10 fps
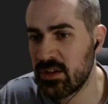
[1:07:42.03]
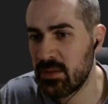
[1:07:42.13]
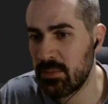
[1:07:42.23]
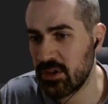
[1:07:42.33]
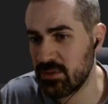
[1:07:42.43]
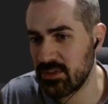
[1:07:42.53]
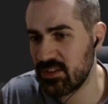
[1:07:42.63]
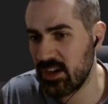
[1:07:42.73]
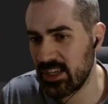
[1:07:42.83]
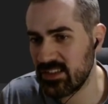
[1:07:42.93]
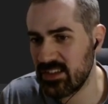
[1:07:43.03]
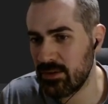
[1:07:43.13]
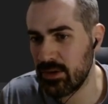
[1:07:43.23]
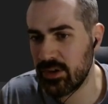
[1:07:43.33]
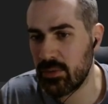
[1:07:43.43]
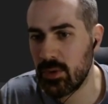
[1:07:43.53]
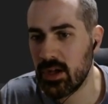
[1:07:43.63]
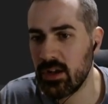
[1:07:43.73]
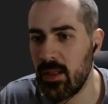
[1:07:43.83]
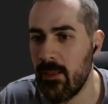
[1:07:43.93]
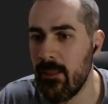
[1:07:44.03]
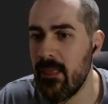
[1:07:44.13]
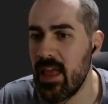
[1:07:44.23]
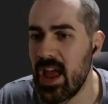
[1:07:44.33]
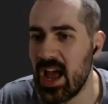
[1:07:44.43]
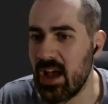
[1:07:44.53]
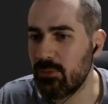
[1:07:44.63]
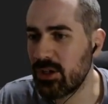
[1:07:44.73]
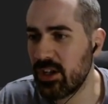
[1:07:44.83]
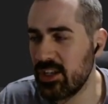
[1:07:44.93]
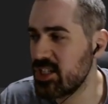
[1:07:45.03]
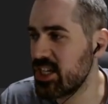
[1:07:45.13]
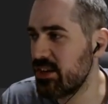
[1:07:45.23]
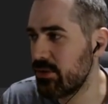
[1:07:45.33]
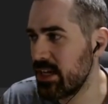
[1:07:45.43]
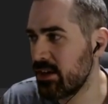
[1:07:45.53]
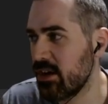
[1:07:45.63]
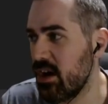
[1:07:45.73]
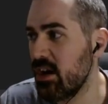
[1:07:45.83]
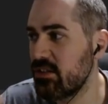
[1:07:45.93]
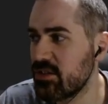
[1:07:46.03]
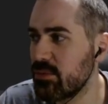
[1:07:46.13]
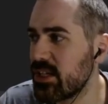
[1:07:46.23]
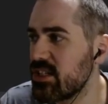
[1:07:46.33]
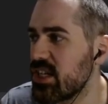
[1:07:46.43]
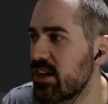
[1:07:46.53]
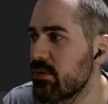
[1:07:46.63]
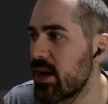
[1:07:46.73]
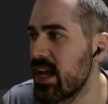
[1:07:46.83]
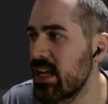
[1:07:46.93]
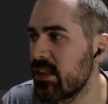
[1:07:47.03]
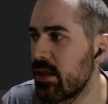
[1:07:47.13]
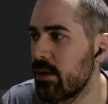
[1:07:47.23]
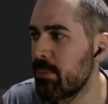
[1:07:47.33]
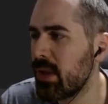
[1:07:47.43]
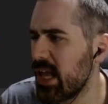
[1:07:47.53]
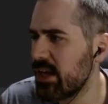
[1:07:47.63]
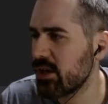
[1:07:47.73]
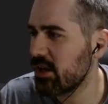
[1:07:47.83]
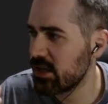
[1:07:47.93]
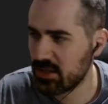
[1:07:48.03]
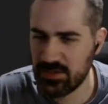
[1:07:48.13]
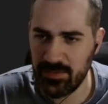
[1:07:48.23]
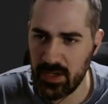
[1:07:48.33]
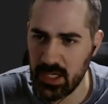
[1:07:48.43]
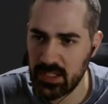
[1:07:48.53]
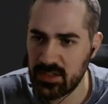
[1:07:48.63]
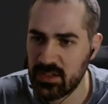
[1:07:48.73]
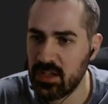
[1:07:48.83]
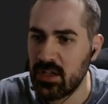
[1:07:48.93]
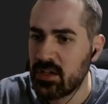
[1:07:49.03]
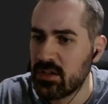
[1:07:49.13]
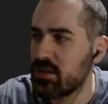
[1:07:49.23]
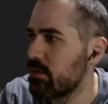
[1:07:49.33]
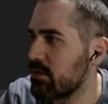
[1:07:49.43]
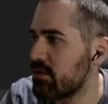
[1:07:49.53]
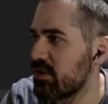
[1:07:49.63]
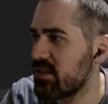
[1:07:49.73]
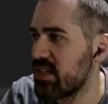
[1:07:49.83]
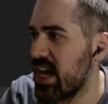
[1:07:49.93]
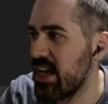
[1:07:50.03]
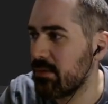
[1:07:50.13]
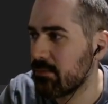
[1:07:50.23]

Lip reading: because we're starting at 0, not 1. And we're going to generate a card. So we can generate the player cards first. So we'll just say